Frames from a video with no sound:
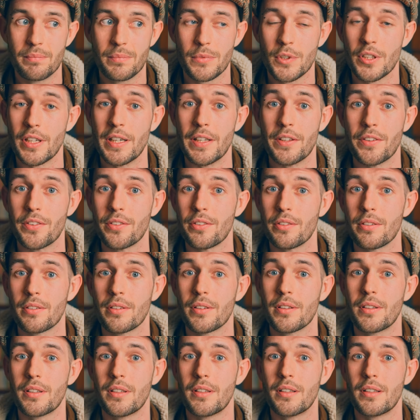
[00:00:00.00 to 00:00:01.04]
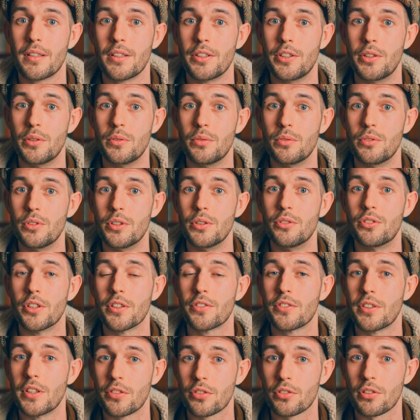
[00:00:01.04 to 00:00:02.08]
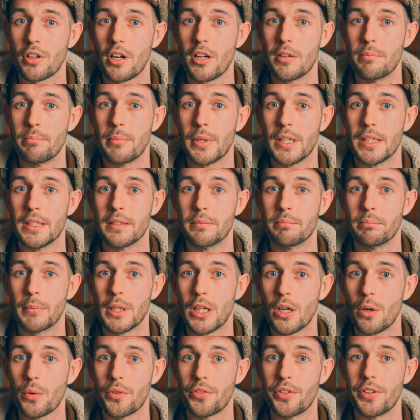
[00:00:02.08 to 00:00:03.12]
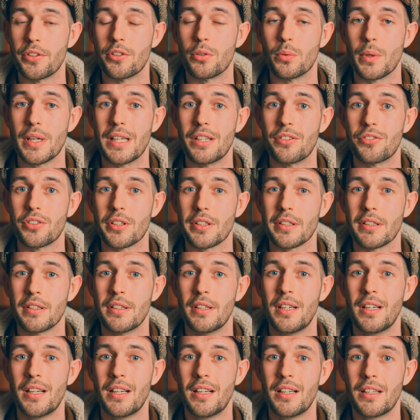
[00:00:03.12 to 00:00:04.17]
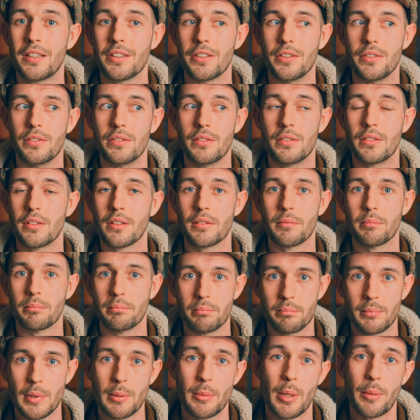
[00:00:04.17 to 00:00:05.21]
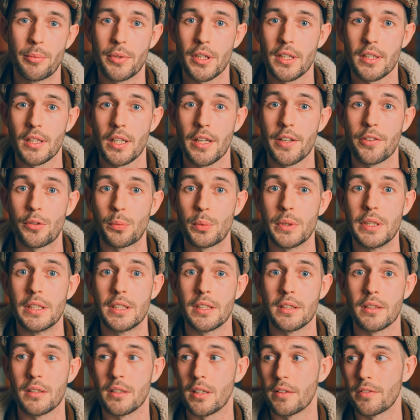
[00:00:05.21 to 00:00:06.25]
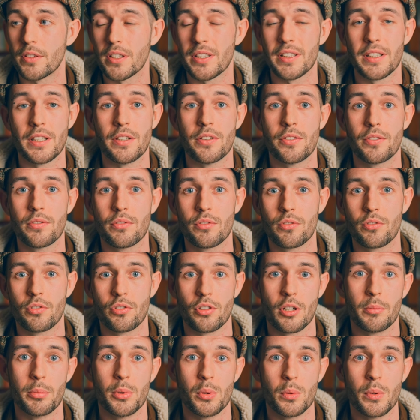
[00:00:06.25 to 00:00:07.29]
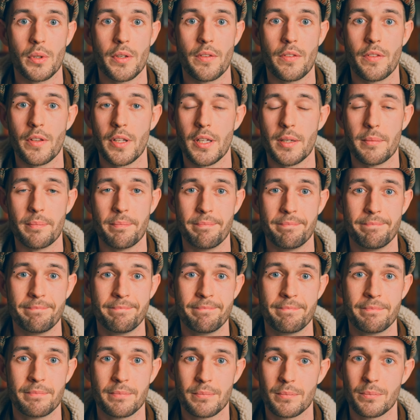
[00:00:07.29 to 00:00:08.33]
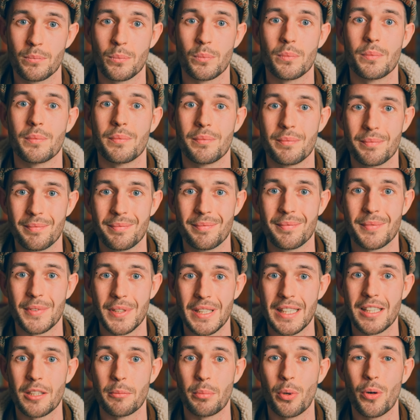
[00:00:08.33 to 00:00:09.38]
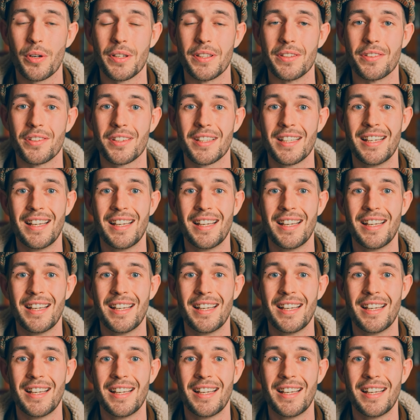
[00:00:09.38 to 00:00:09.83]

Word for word: Chris, you, you just described my, my whole situation. You, my mum died last week, and I've got this trouble with. Um, you get the point.